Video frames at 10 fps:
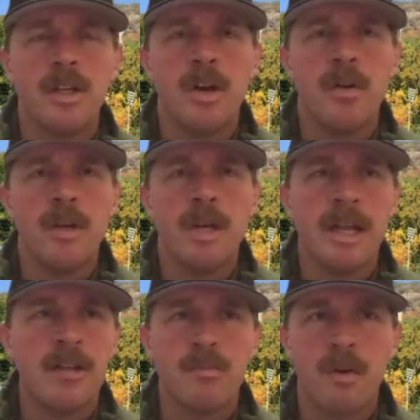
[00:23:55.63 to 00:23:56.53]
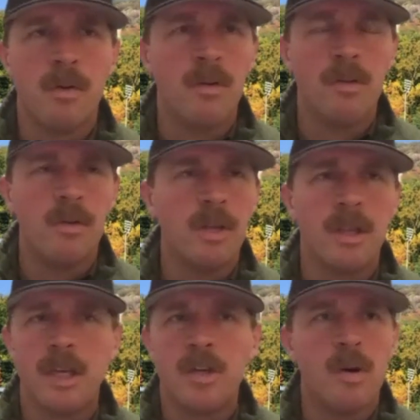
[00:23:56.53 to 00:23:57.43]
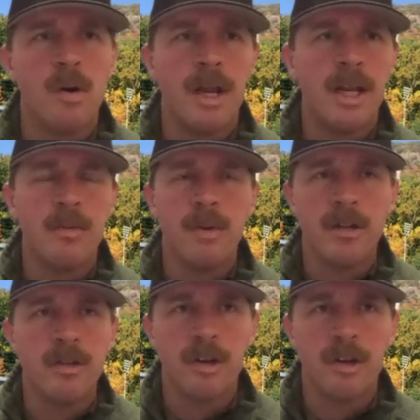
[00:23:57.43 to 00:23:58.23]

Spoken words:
and that's the only thing you own anyways.